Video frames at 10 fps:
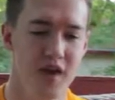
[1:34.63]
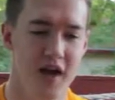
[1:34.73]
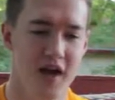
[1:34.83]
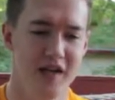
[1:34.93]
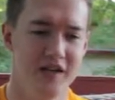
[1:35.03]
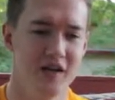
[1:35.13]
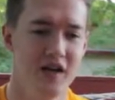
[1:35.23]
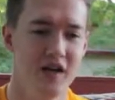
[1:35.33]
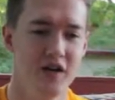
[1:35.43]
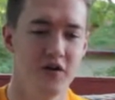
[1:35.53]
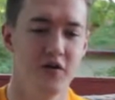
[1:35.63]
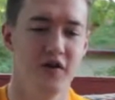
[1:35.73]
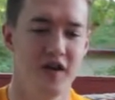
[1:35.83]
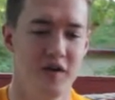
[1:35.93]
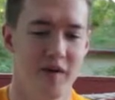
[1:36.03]
and you're
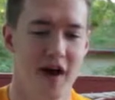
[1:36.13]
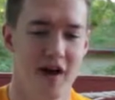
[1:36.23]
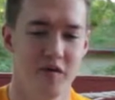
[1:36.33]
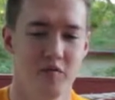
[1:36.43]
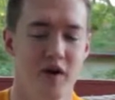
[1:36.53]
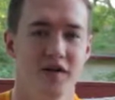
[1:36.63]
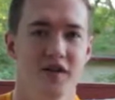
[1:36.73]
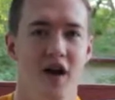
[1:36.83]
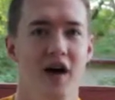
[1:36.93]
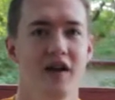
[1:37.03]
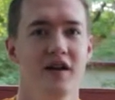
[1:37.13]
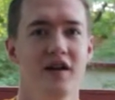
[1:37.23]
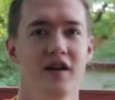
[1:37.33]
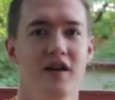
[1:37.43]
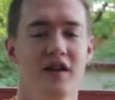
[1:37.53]
thinking about how to impress God.
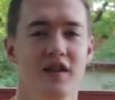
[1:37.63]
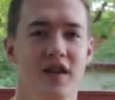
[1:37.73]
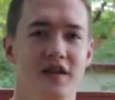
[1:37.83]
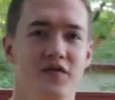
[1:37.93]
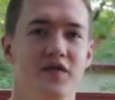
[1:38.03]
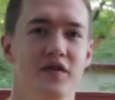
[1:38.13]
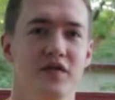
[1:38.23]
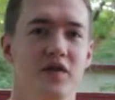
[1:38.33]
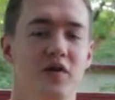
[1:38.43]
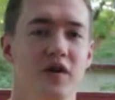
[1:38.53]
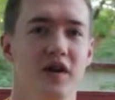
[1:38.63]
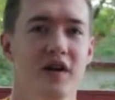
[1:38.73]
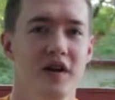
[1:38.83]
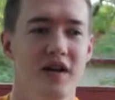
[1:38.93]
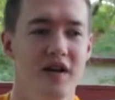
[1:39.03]
That's fear of the Lord.
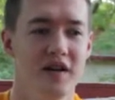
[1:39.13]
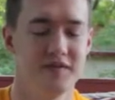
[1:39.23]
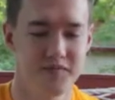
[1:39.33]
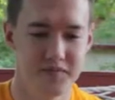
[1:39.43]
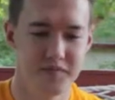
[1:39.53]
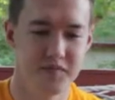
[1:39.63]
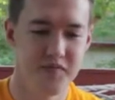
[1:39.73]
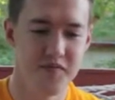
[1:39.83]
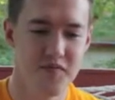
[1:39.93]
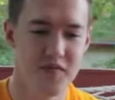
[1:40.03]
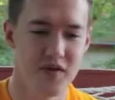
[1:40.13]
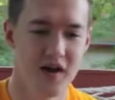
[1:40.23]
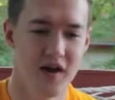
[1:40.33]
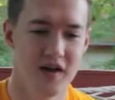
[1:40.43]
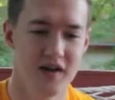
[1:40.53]

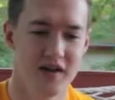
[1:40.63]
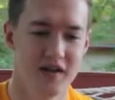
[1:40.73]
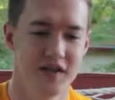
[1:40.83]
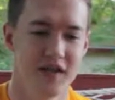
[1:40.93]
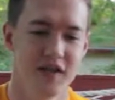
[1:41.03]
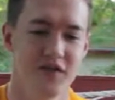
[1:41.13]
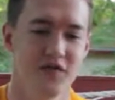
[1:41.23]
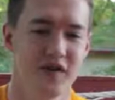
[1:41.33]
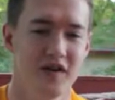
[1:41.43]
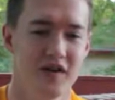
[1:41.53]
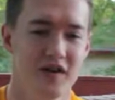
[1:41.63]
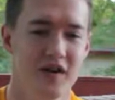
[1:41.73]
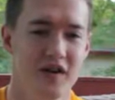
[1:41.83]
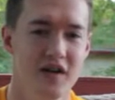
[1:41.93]
Uh, in this case, fear